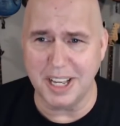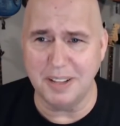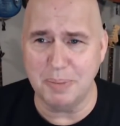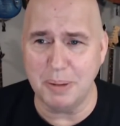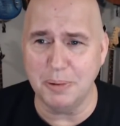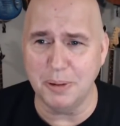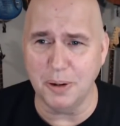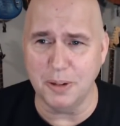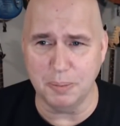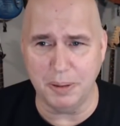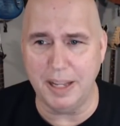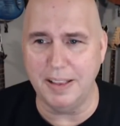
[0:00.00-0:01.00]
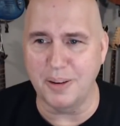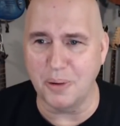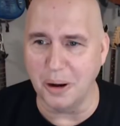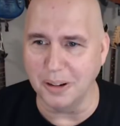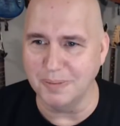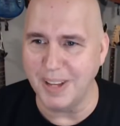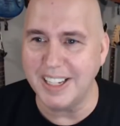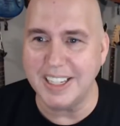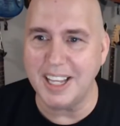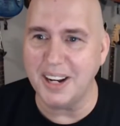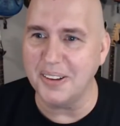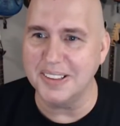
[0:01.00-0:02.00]
and people go, "You're playing that wrong." I get
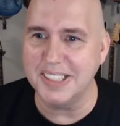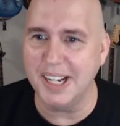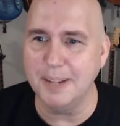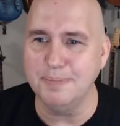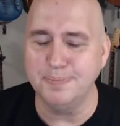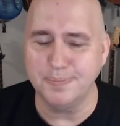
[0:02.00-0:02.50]
that all the time.